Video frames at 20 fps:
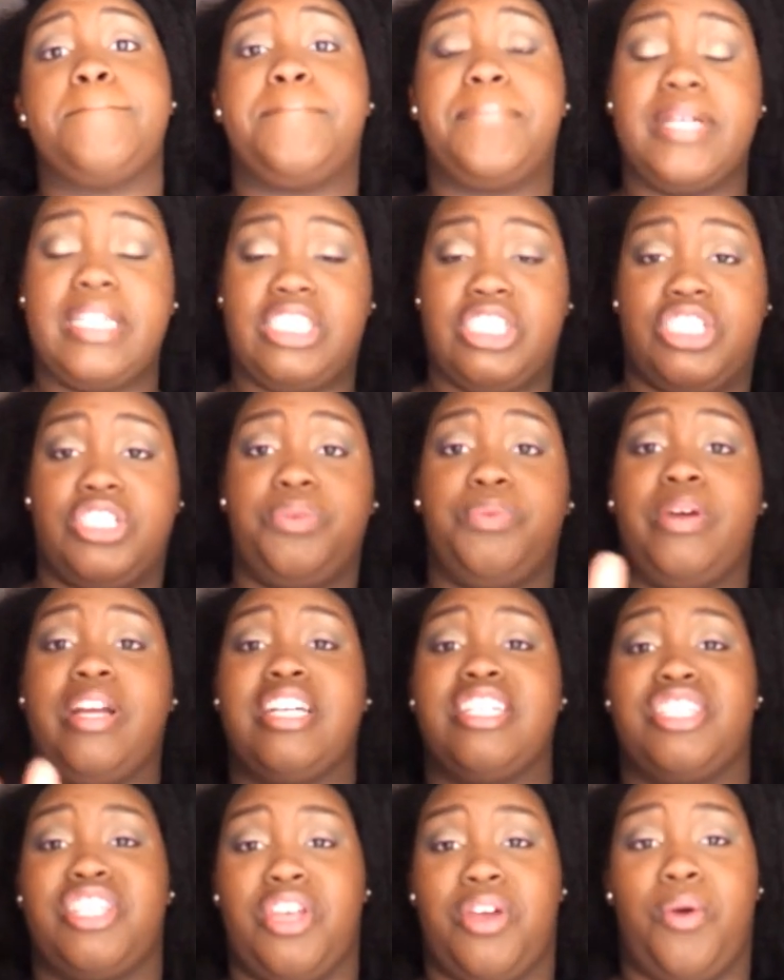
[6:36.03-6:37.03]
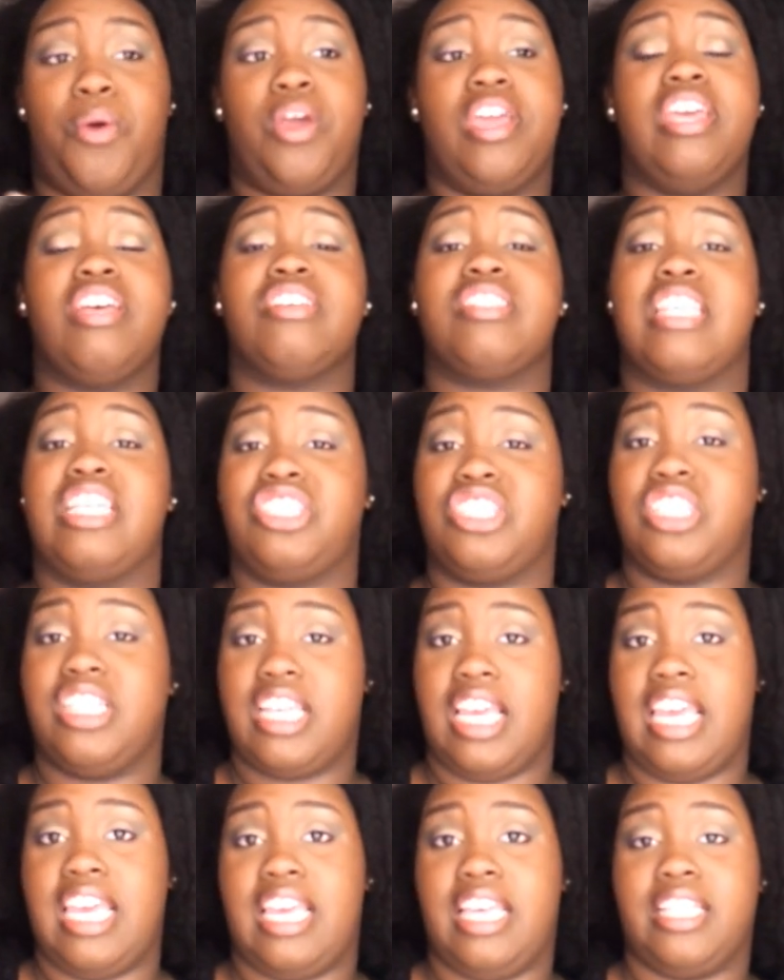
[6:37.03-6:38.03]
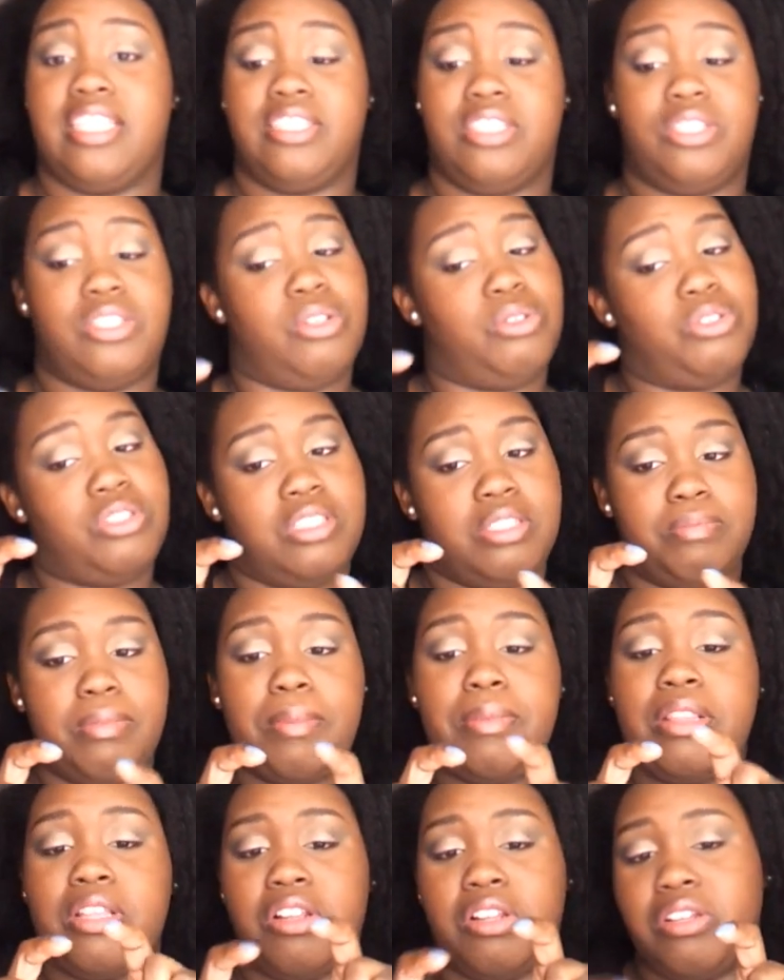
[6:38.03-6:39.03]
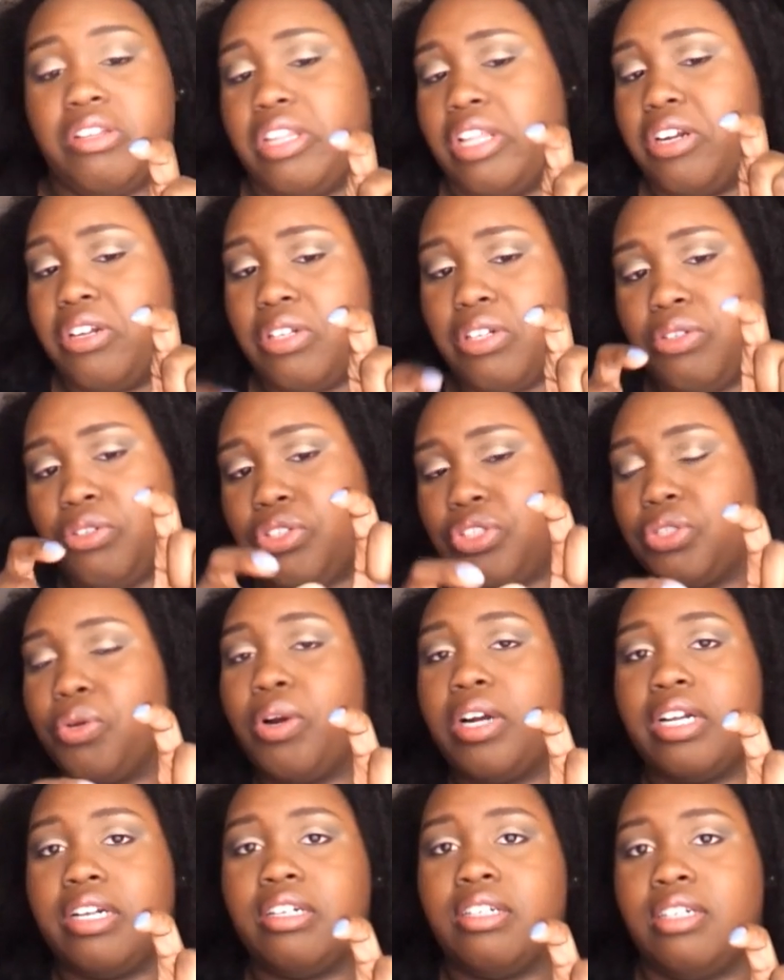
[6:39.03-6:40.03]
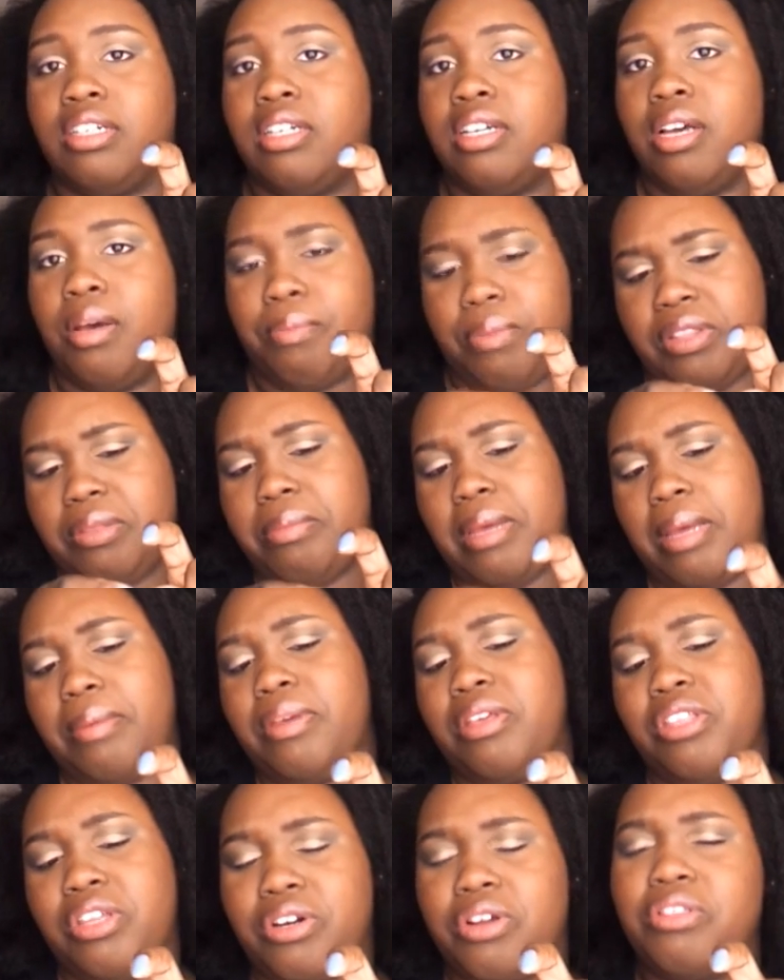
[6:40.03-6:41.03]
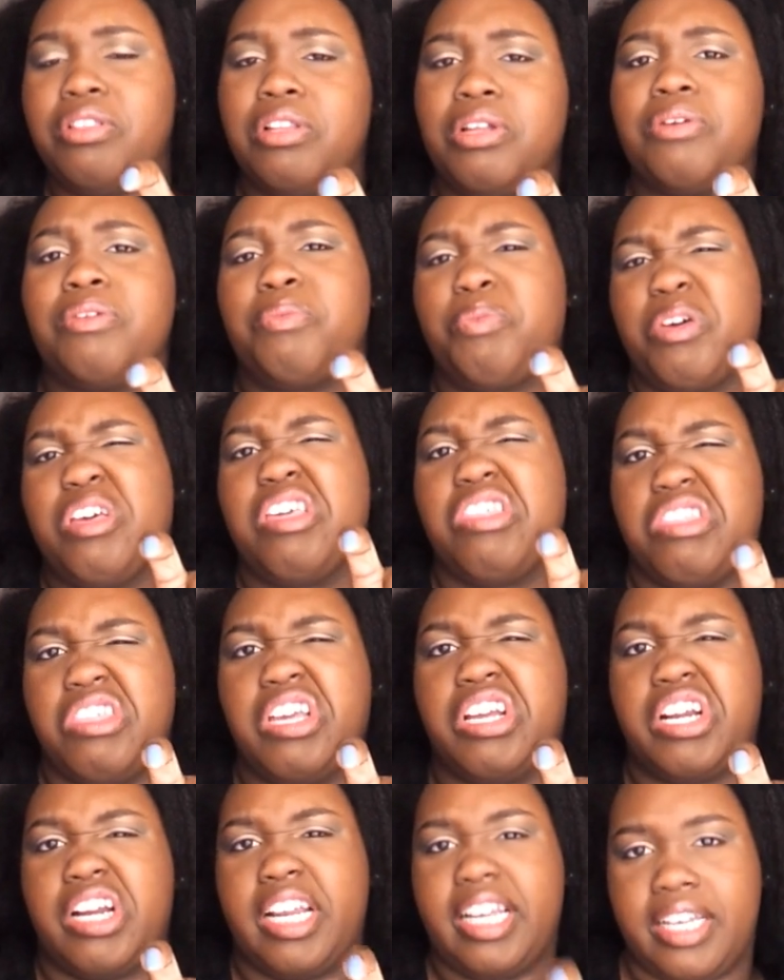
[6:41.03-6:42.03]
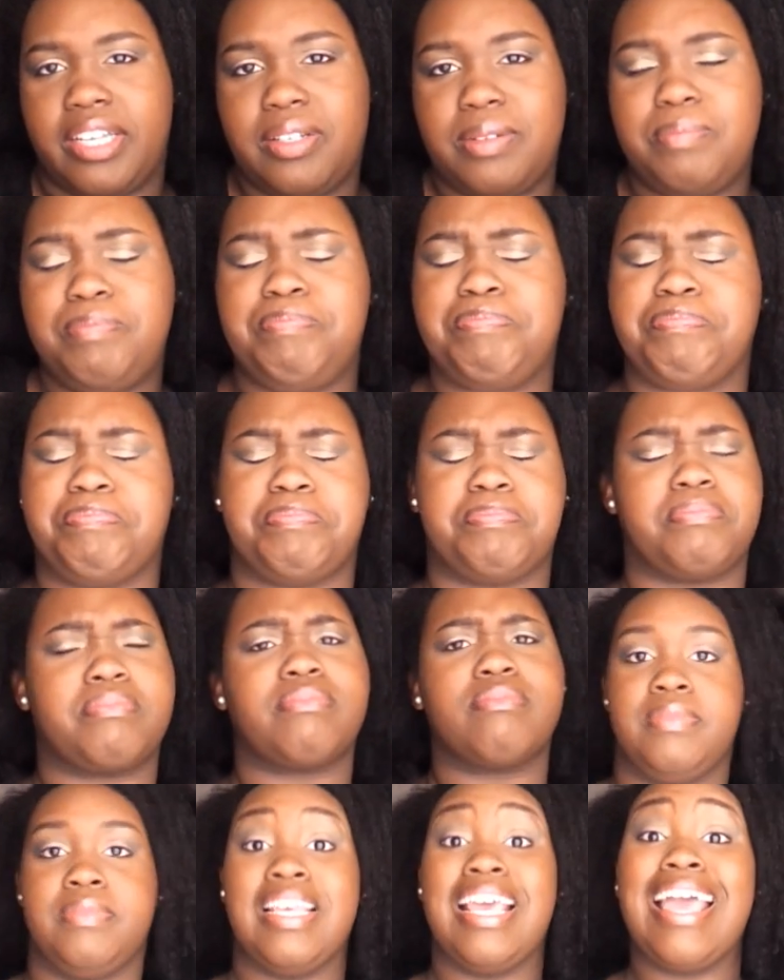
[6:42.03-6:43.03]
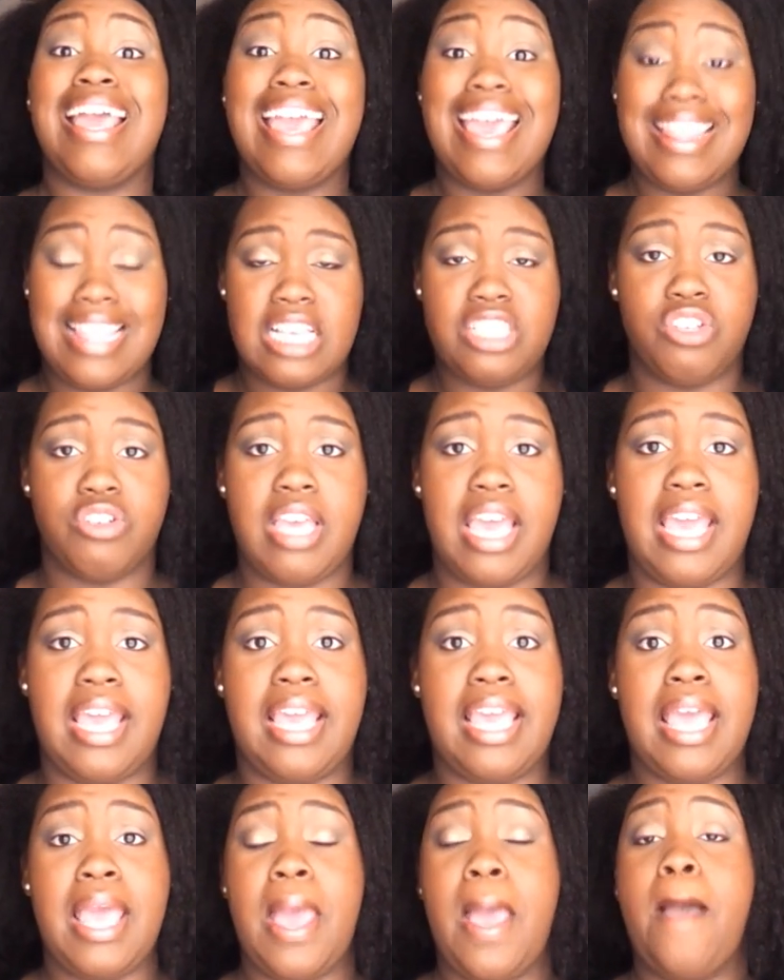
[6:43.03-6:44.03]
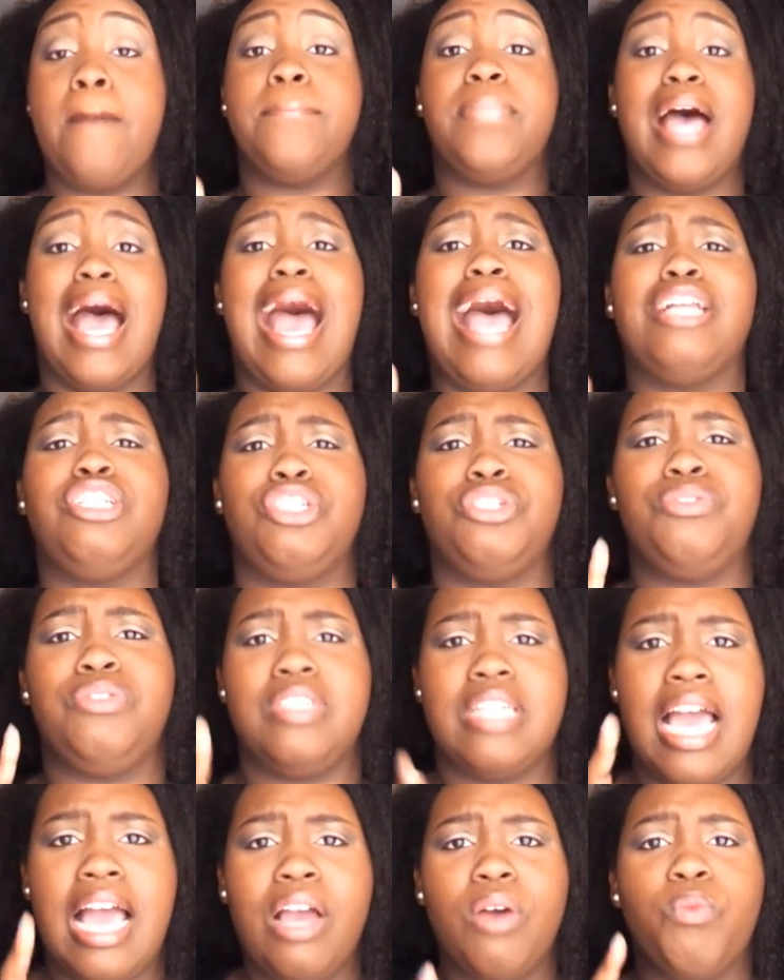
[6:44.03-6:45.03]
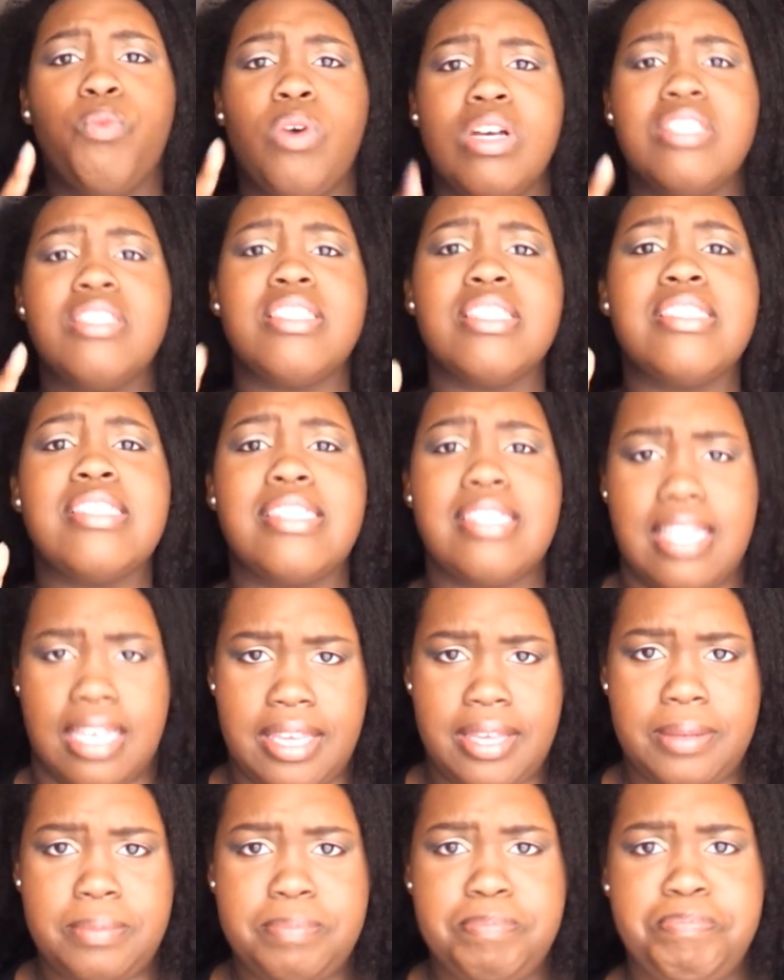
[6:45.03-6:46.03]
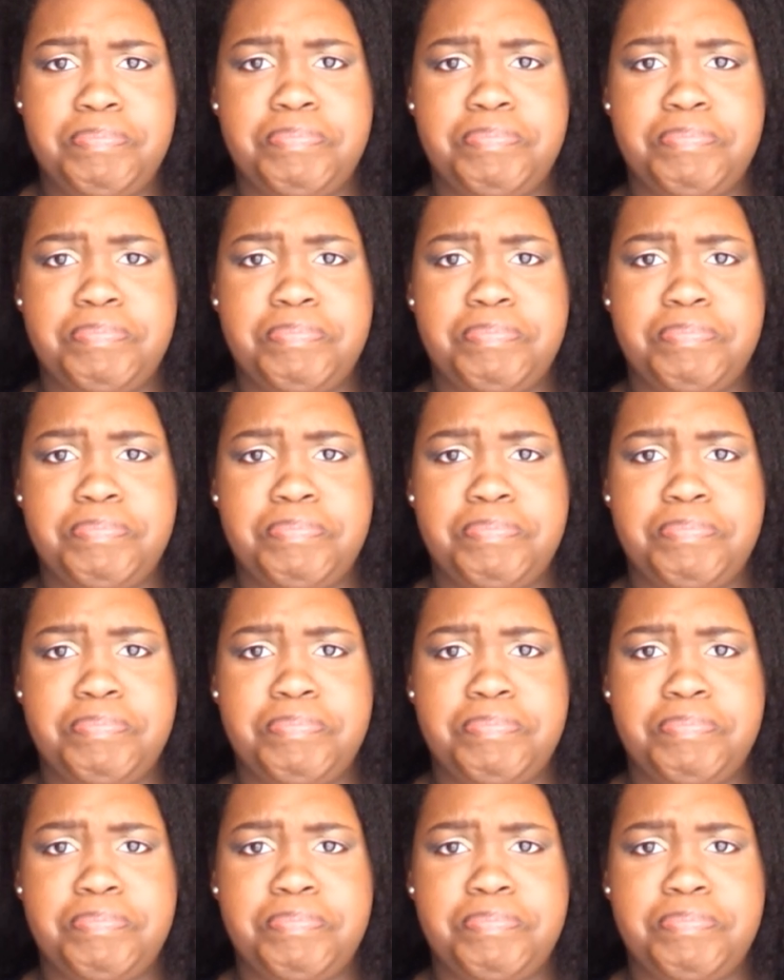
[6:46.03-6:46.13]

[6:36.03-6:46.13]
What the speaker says: But she wears heels that she can. So maybe they're a little shorter, but maybe, you know, a little with a thicker heel. And that's okay. But I do not want to see